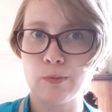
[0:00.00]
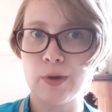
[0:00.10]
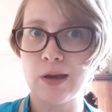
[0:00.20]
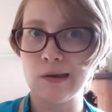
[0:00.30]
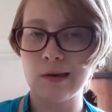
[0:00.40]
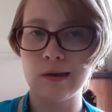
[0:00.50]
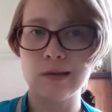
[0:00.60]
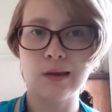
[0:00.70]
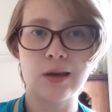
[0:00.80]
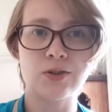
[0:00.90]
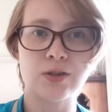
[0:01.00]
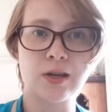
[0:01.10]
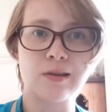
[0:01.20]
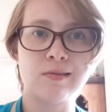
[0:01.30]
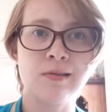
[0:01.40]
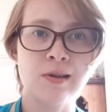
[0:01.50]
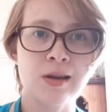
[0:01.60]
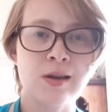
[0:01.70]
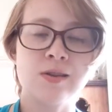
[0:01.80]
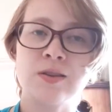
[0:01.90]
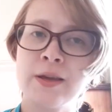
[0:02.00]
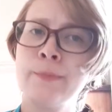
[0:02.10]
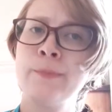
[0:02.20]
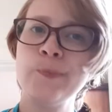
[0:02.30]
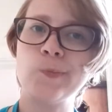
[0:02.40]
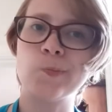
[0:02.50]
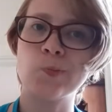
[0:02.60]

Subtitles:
baking in the kitchen. Just think, who